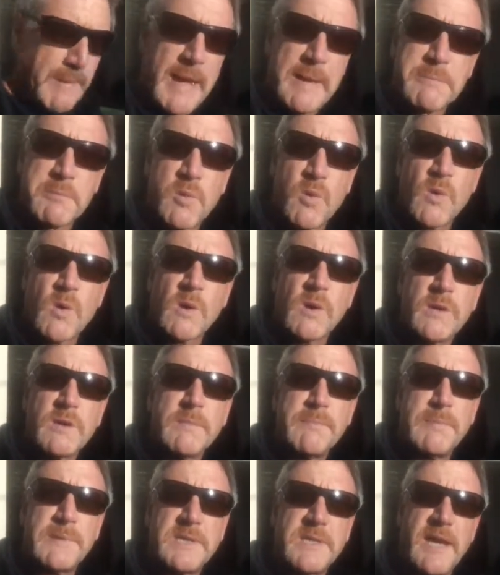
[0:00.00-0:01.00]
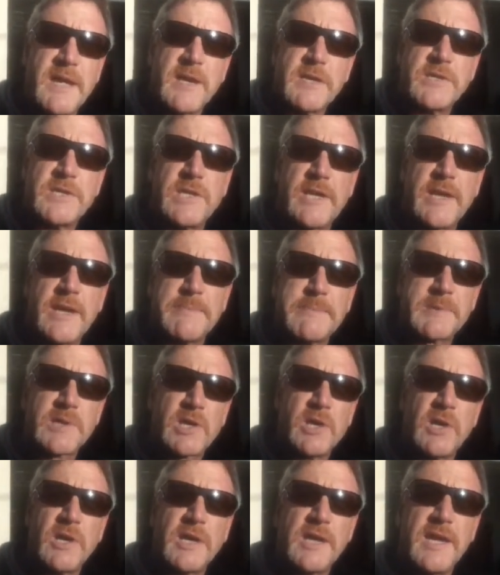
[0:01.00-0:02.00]
popcorn, potato chips,
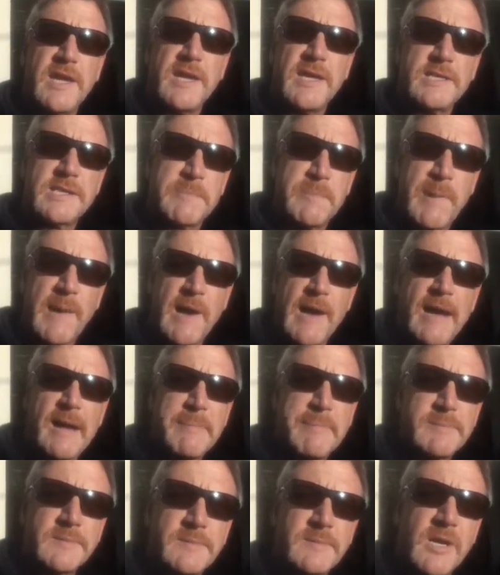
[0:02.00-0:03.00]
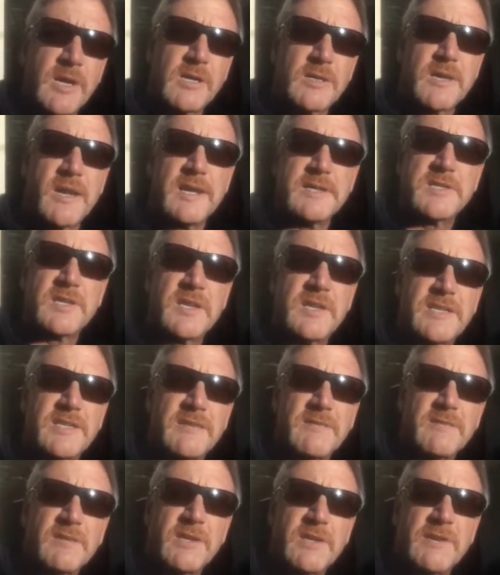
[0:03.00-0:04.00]
cookies, pop, all kinds of
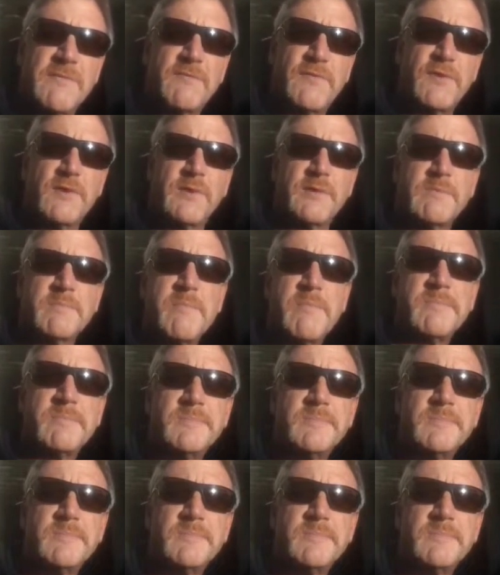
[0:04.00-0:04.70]
good food.